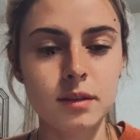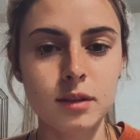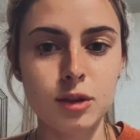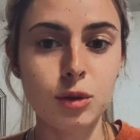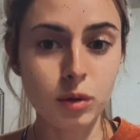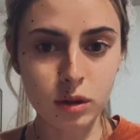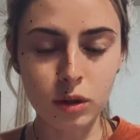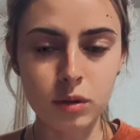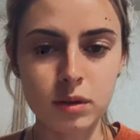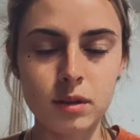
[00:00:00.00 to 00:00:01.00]
too
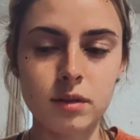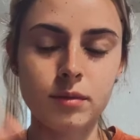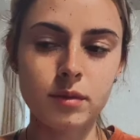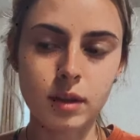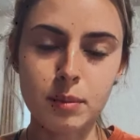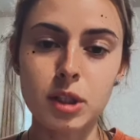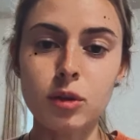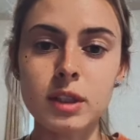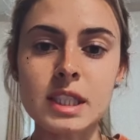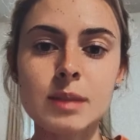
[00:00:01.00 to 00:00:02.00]
close. I mean, you
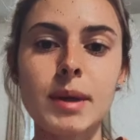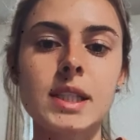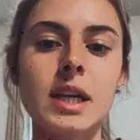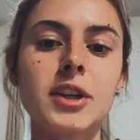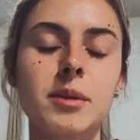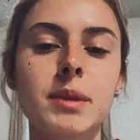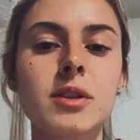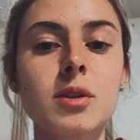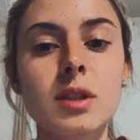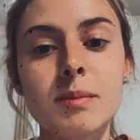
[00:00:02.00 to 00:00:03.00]
could space out your meal.
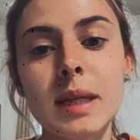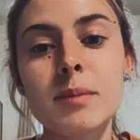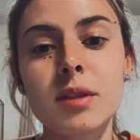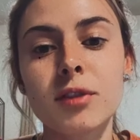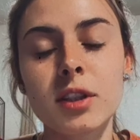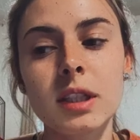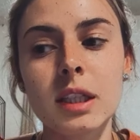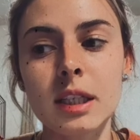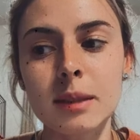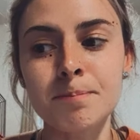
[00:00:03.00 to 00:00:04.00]
So sometimes if you're
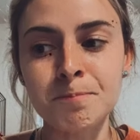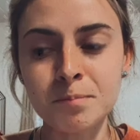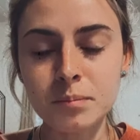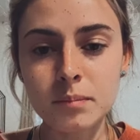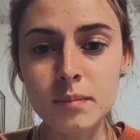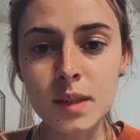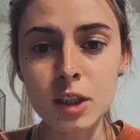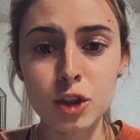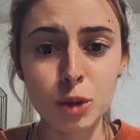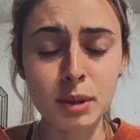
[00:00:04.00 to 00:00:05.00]
eating
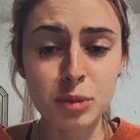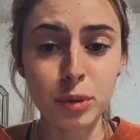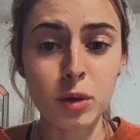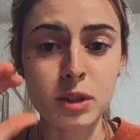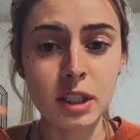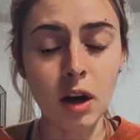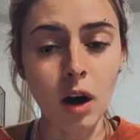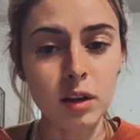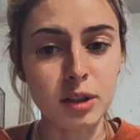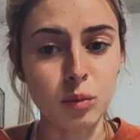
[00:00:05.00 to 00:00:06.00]
too much protein
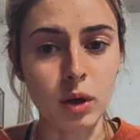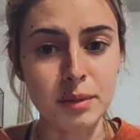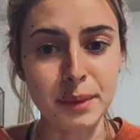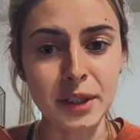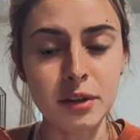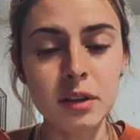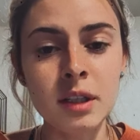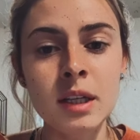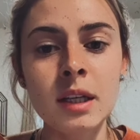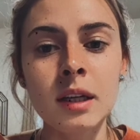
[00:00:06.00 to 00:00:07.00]
all in one meal
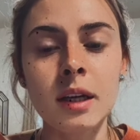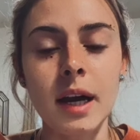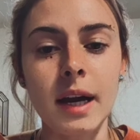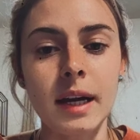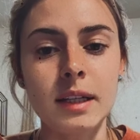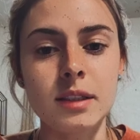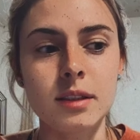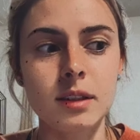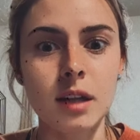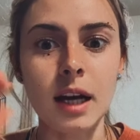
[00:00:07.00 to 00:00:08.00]
and
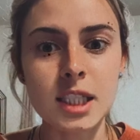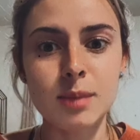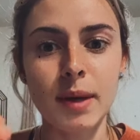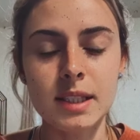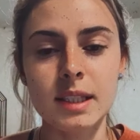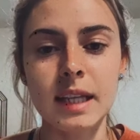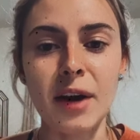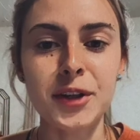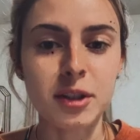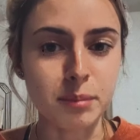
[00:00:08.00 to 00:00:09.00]
not spacing
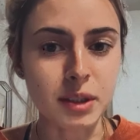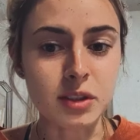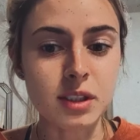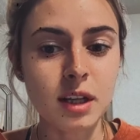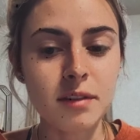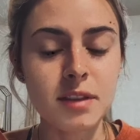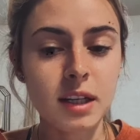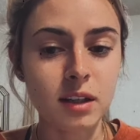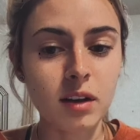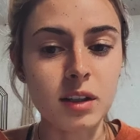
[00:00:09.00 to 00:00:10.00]
out your meals enough, that
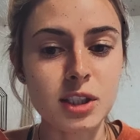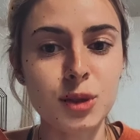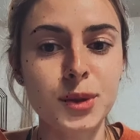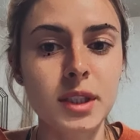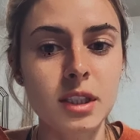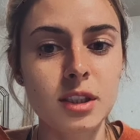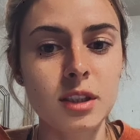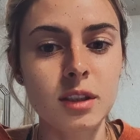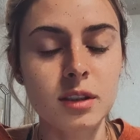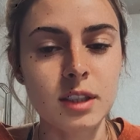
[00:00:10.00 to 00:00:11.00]
could also lead
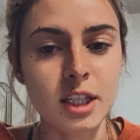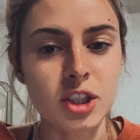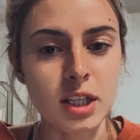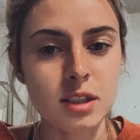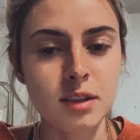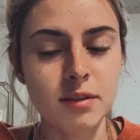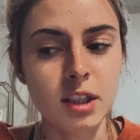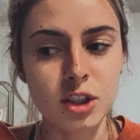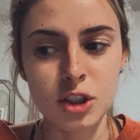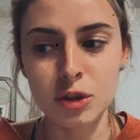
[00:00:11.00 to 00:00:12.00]
to digestive
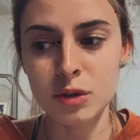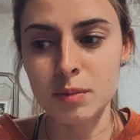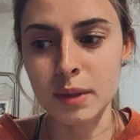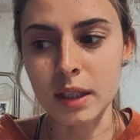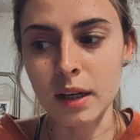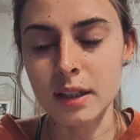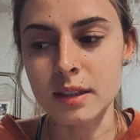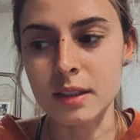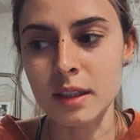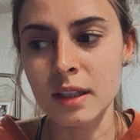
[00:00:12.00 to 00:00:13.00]
issues,
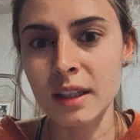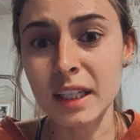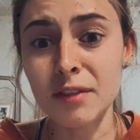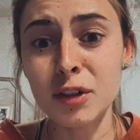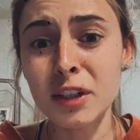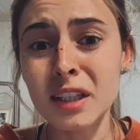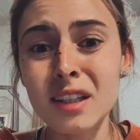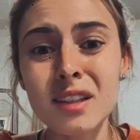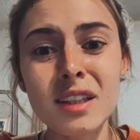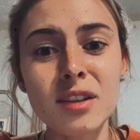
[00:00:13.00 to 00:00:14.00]
because if you're
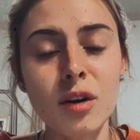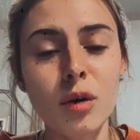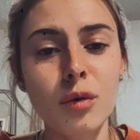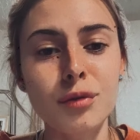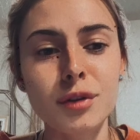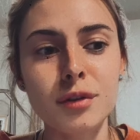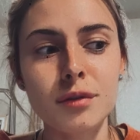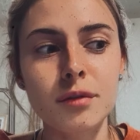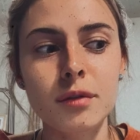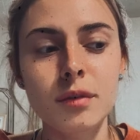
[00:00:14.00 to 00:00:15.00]
eating over
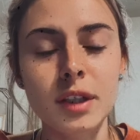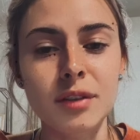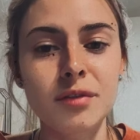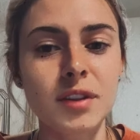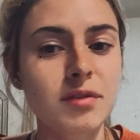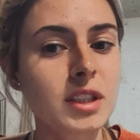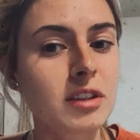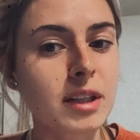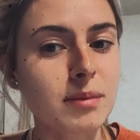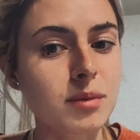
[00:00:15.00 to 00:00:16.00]
50
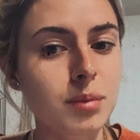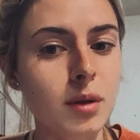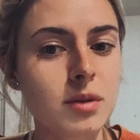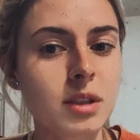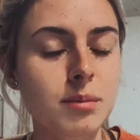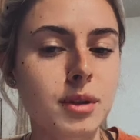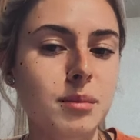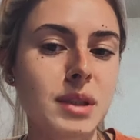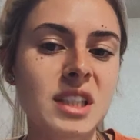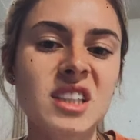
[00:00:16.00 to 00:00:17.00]
grams of protein per
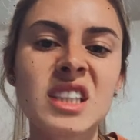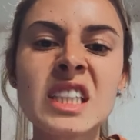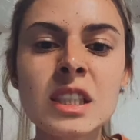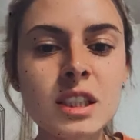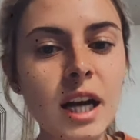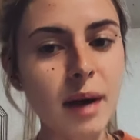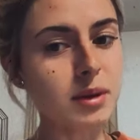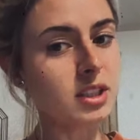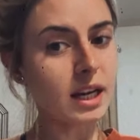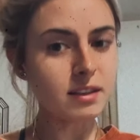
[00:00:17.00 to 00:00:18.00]
meal, I
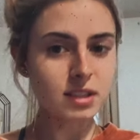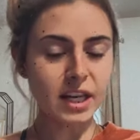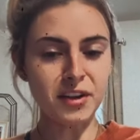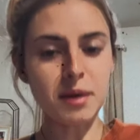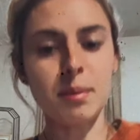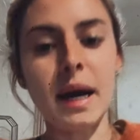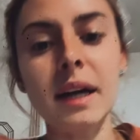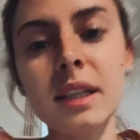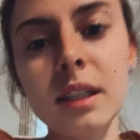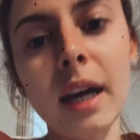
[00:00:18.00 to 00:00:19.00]
would kind of scale that
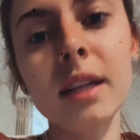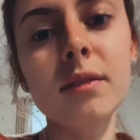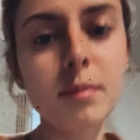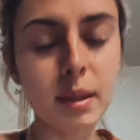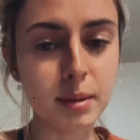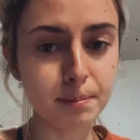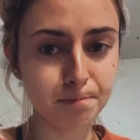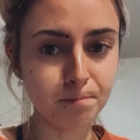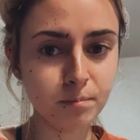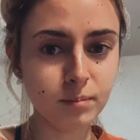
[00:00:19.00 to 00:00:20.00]
back and kind of maybe
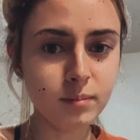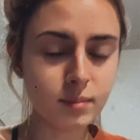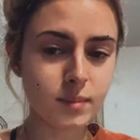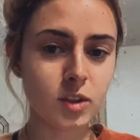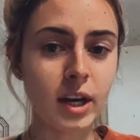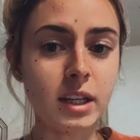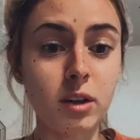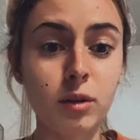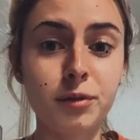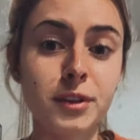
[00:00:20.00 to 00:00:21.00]
try to
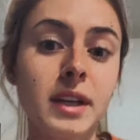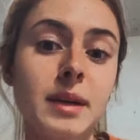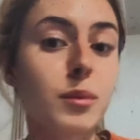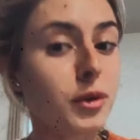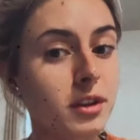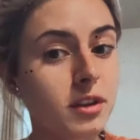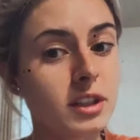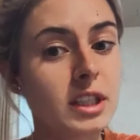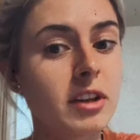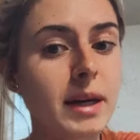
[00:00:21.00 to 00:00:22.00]
go for more
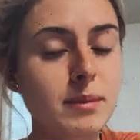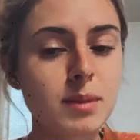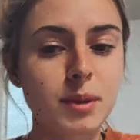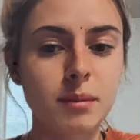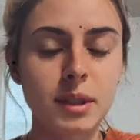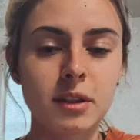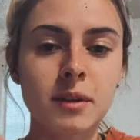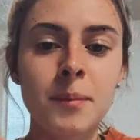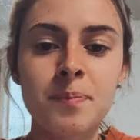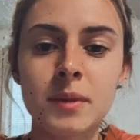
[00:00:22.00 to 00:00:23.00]
30 grams per
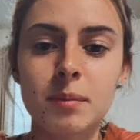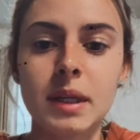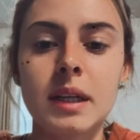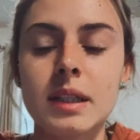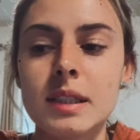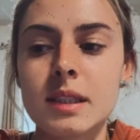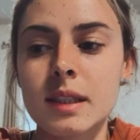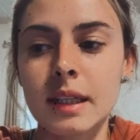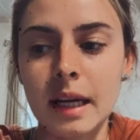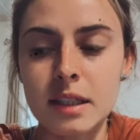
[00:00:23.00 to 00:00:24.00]
meal, because
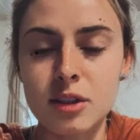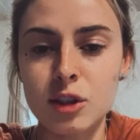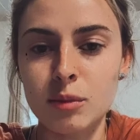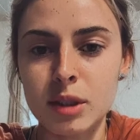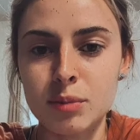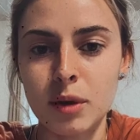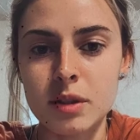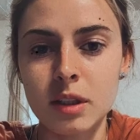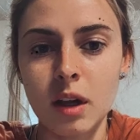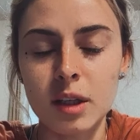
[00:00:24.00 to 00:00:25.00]
again, too much
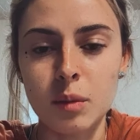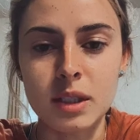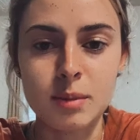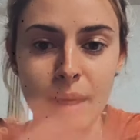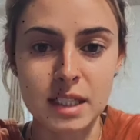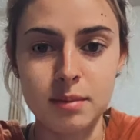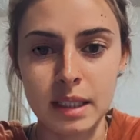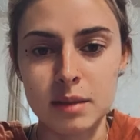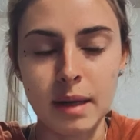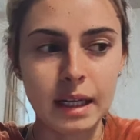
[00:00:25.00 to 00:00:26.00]
protein all at once, back to
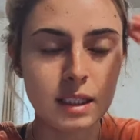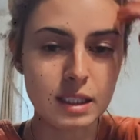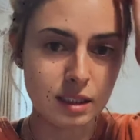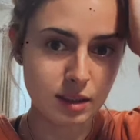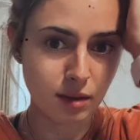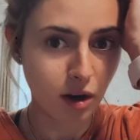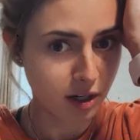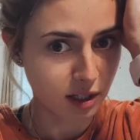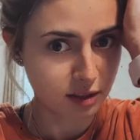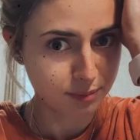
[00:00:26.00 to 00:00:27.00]
back to back, is
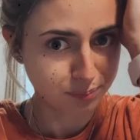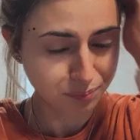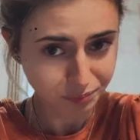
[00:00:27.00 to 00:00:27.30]
hard on